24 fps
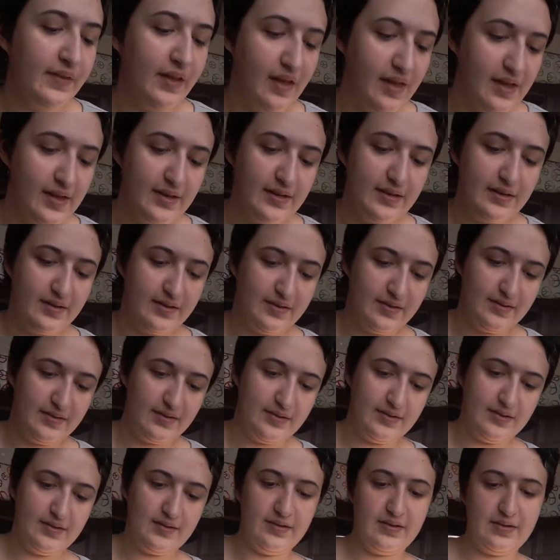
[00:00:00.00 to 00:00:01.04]
And
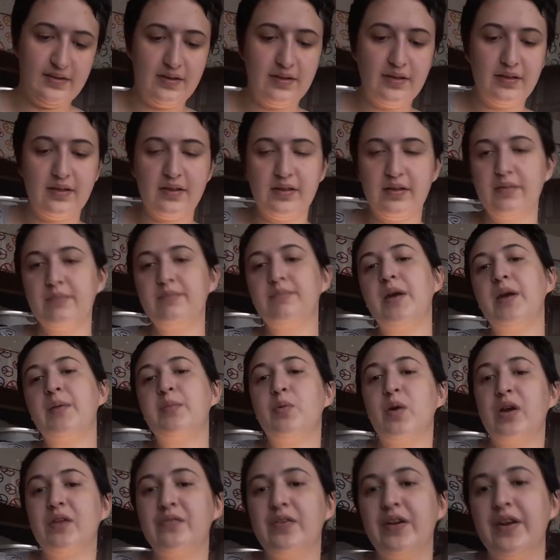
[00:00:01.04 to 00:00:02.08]
my
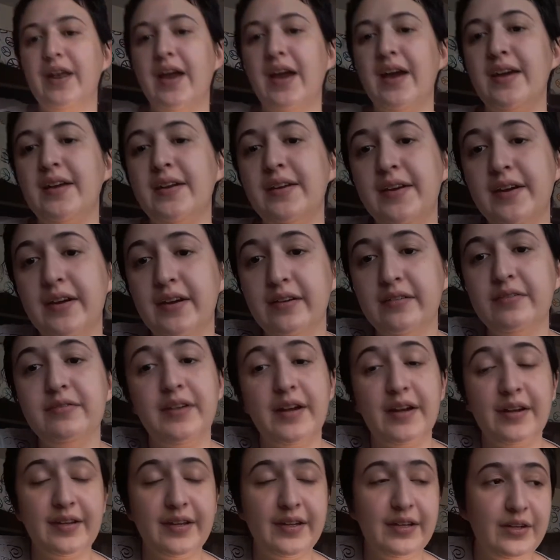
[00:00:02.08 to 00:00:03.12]
boyfriend had a
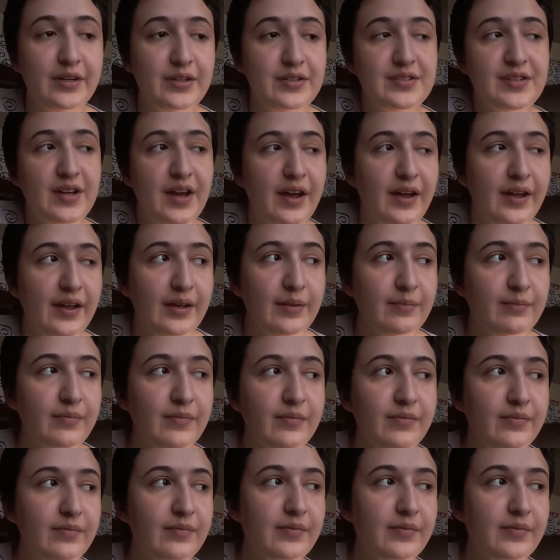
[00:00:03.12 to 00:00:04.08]
fairly good time.